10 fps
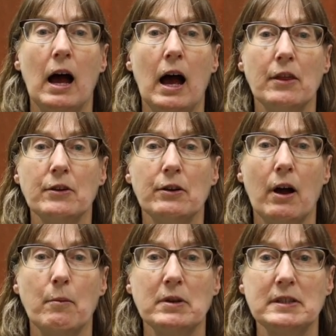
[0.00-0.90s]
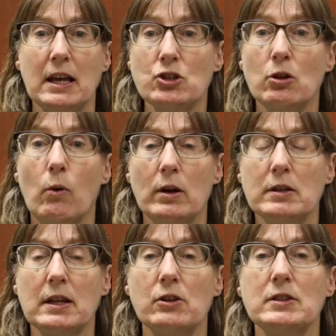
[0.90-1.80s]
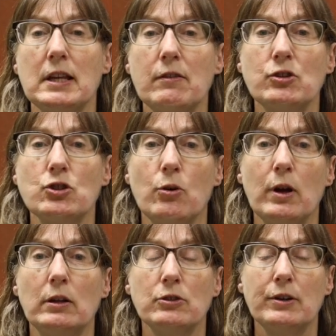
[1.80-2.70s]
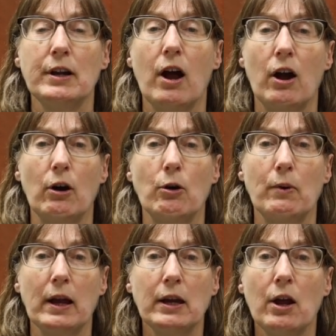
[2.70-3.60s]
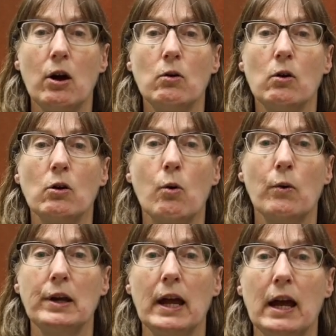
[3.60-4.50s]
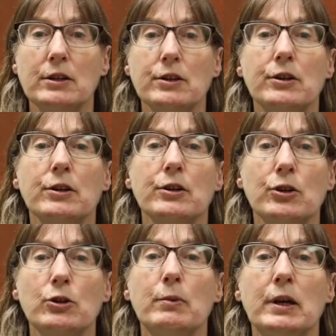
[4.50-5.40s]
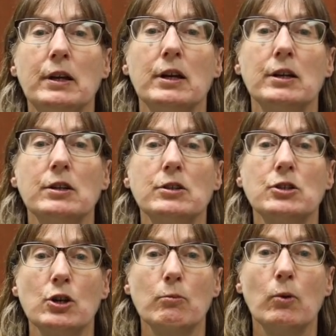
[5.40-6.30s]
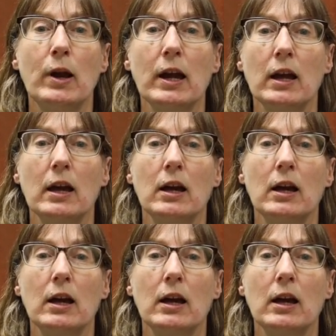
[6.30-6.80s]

Other essential oils that are safe for children are oregano, coriander, cumin, turmeric,